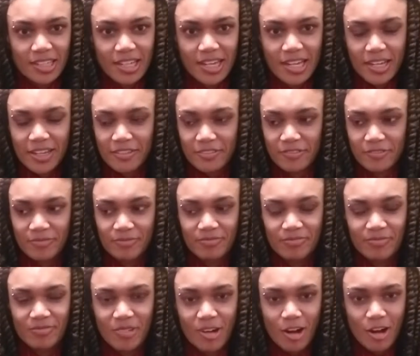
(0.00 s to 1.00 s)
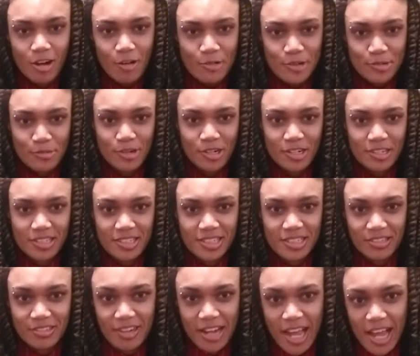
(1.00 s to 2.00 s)
I've always wanted to
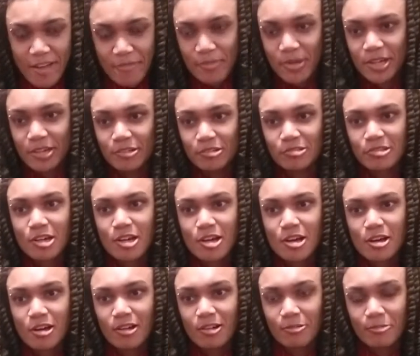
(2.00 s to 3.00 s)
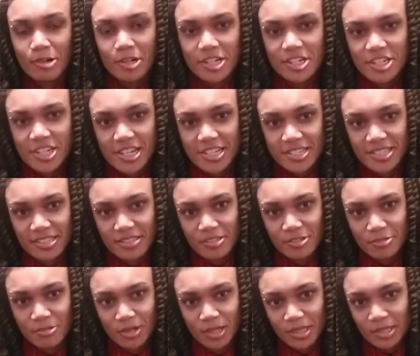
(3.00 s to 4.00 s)
either have my own or work adjacent to
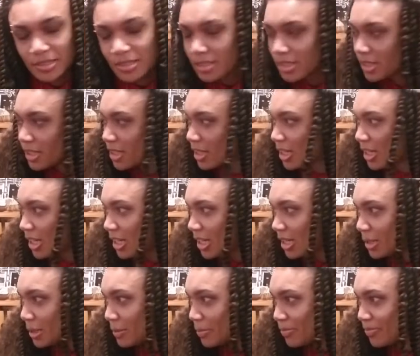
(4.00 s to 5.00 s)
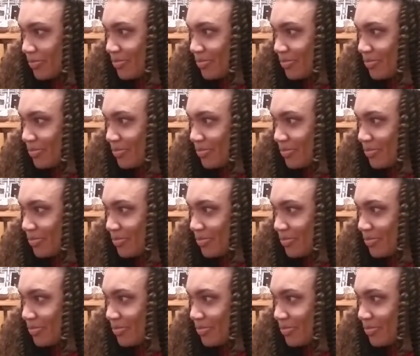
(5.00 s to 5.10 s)
one.